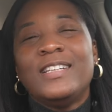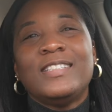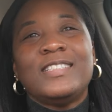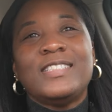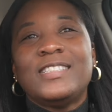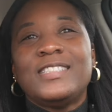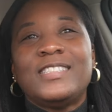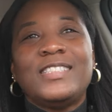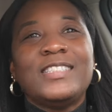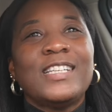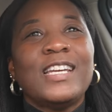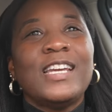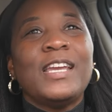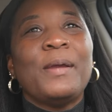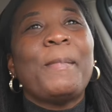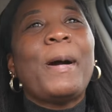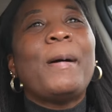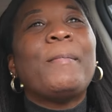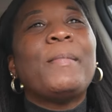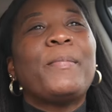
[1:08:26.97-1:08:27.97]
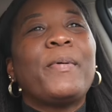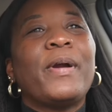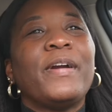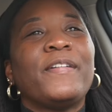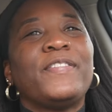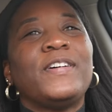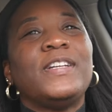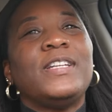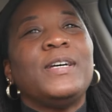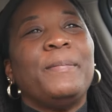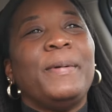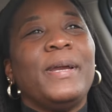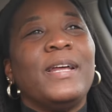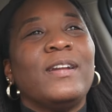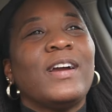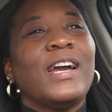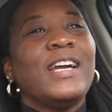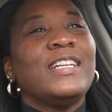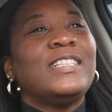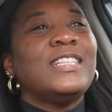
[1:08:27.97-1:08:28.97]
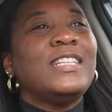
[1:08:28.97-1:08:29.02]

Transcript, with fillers: just just give your mom a break for a little bit, okay?